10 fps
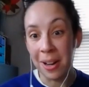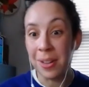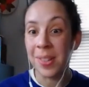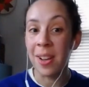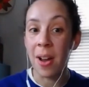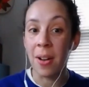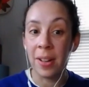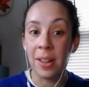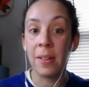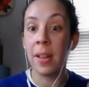years ago.
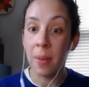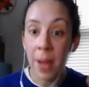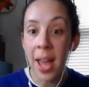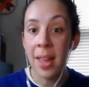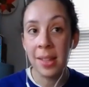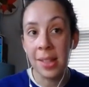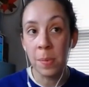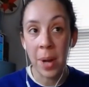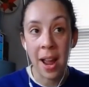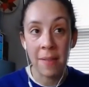And they're like, okay, this
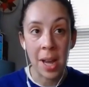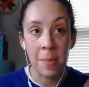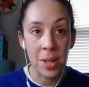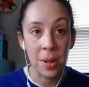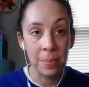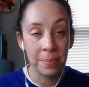is what I have time to do.